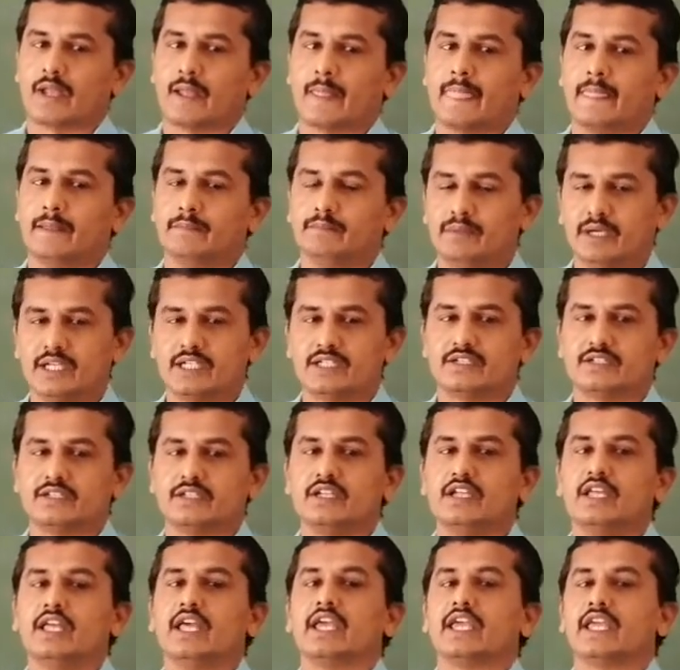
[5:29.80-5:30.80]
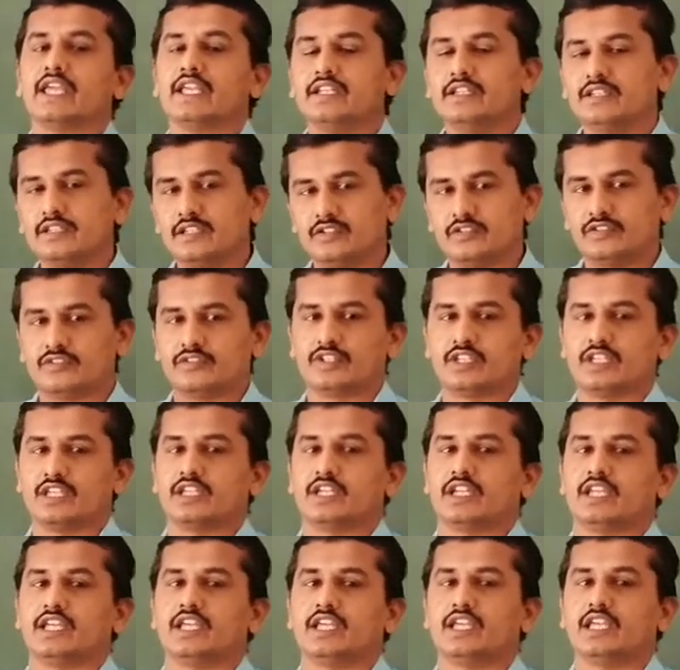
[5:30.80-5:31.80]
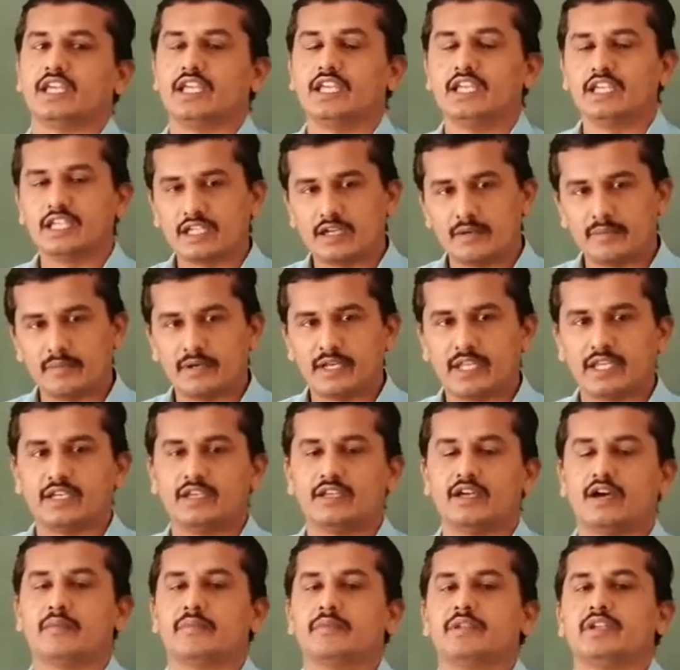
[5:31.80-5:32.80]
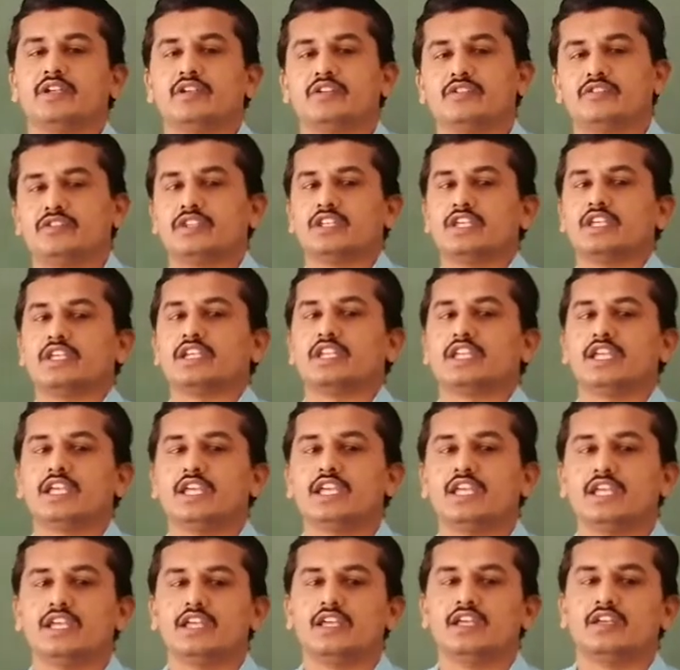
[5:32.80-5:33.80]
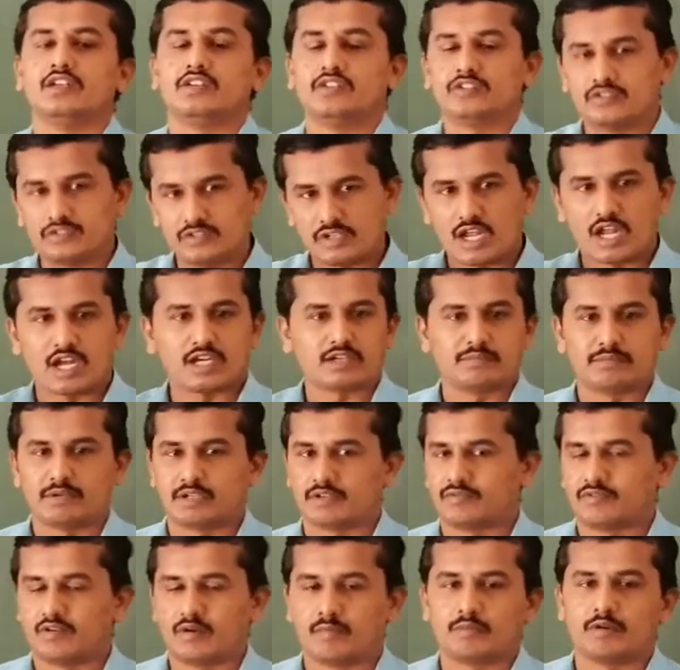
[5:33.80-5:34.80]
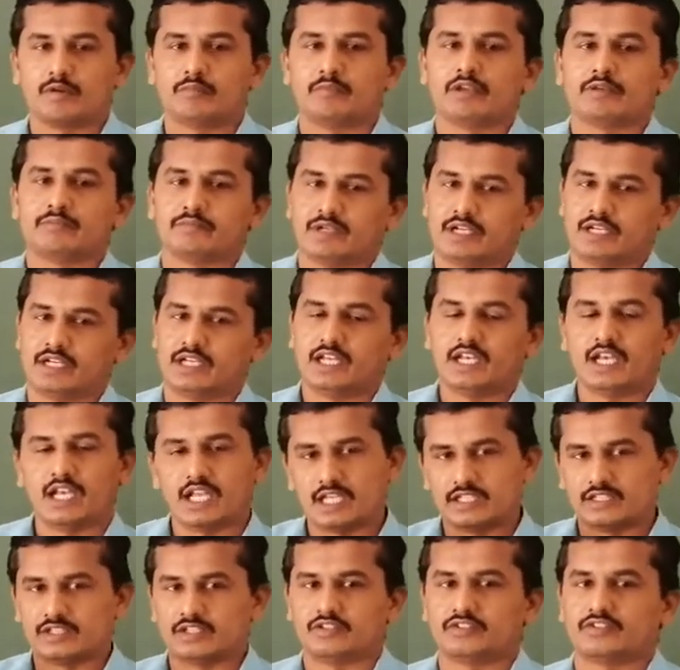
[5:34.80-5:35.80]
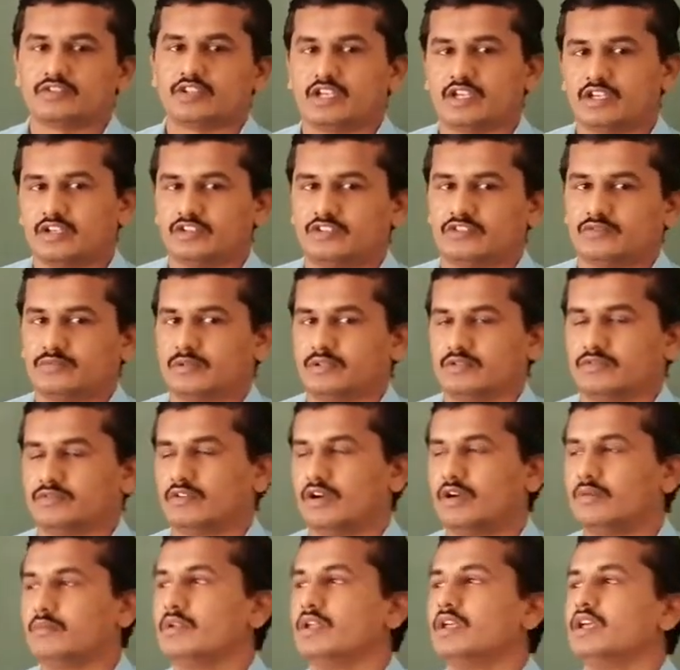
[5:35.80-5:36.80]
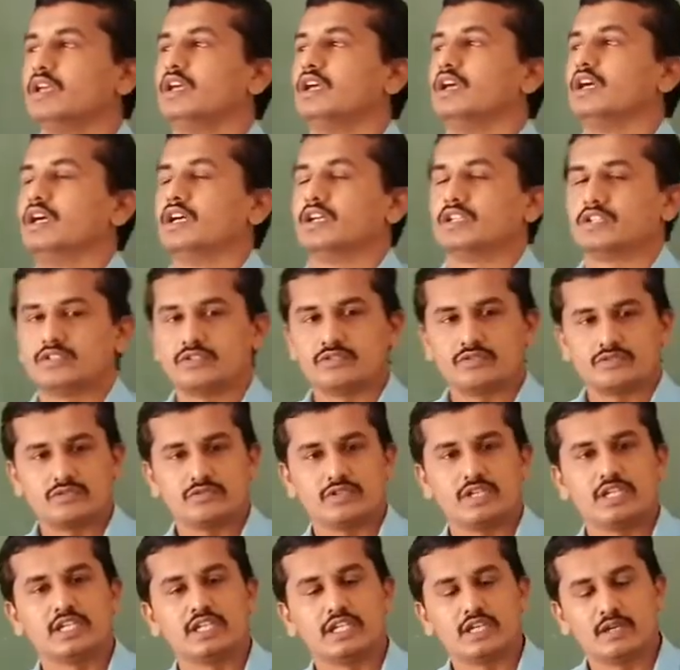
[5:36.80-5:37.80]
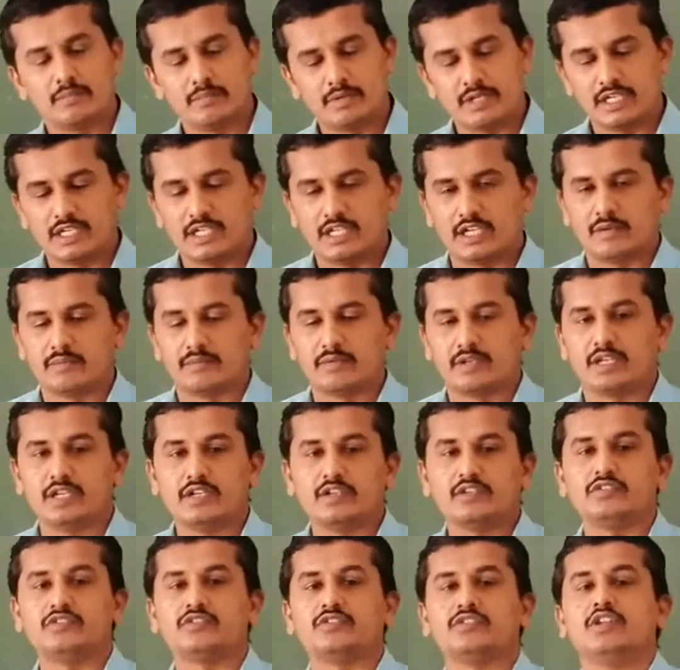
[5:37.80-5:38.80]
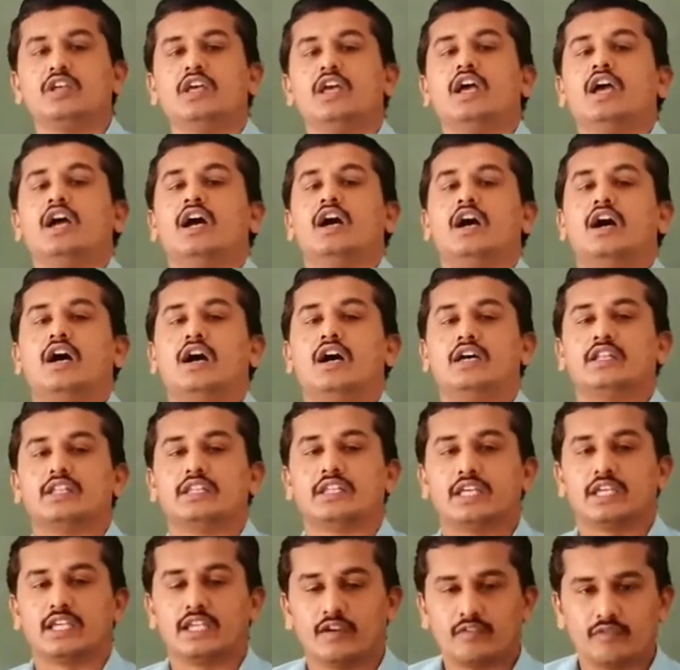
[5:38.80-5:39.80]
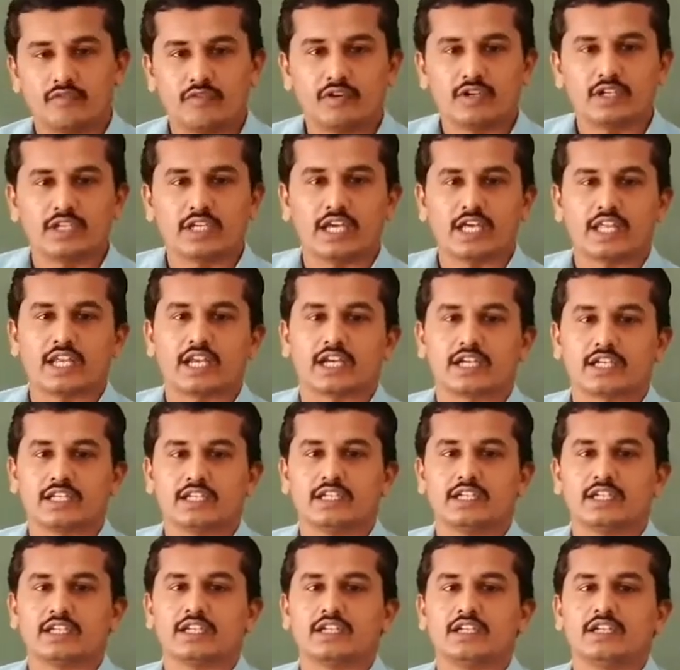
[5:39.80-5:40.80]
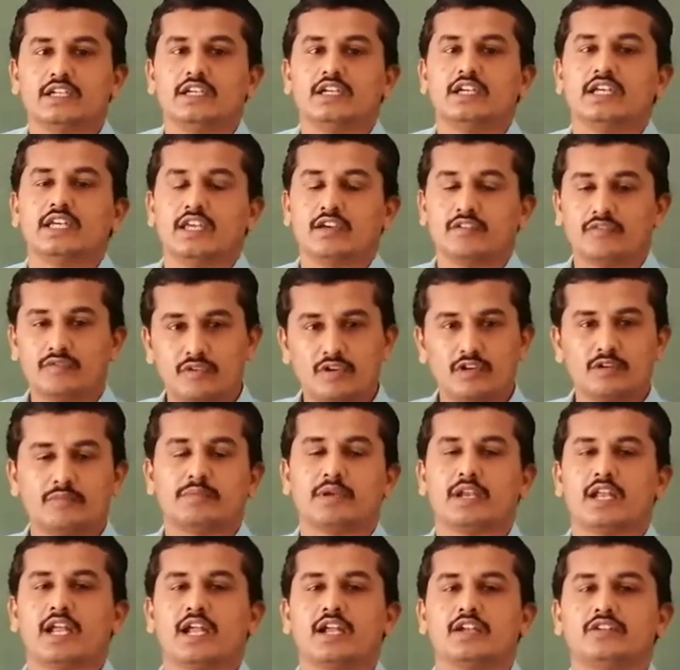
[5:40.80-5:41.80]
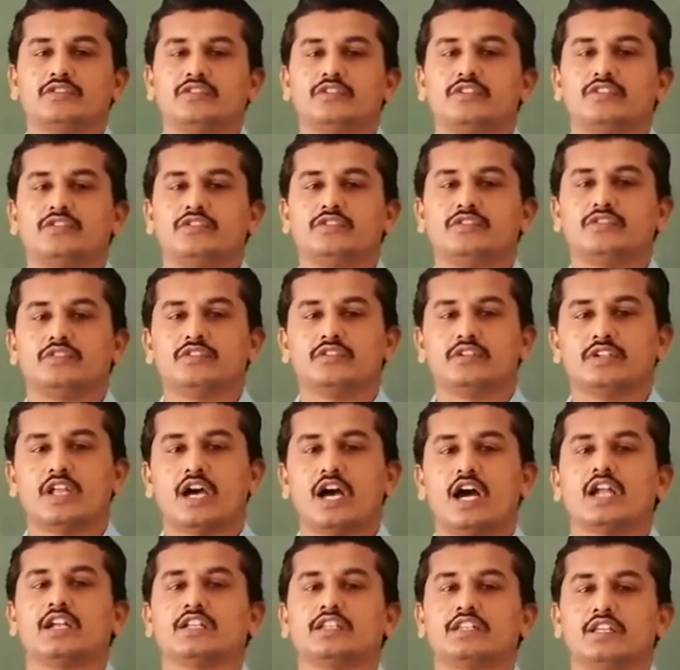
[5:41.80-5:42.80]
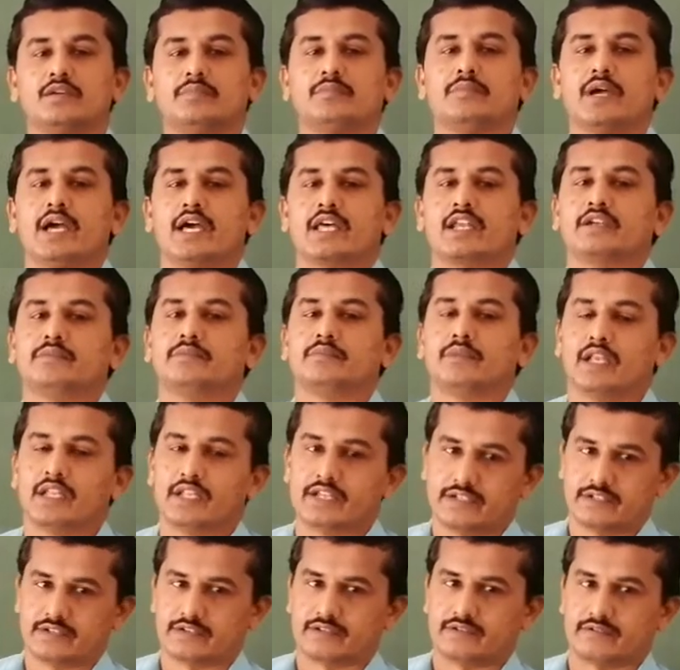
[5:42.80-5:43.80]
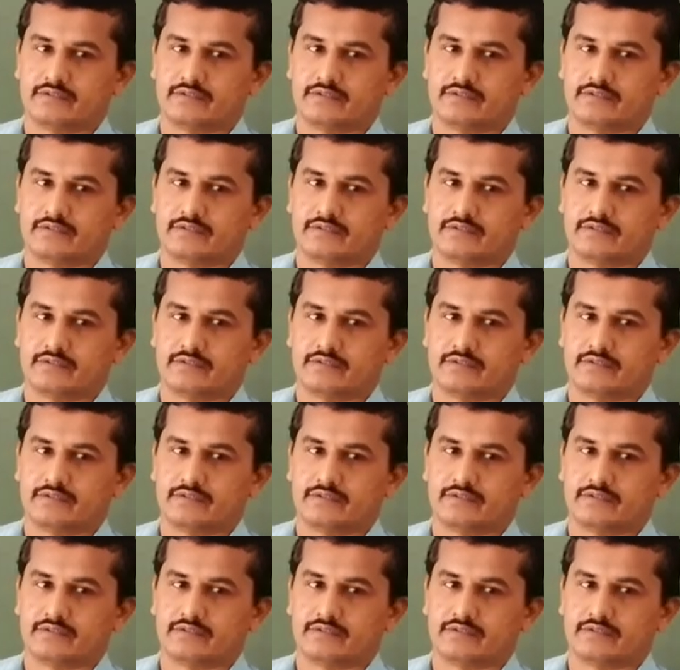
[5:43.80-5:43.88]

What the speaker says: but in this theory, incomplete dominance theory is not performed by Mendel, other scientists perform due to incomplete dominance, and the F1 character, F1 plants is not the parent plant.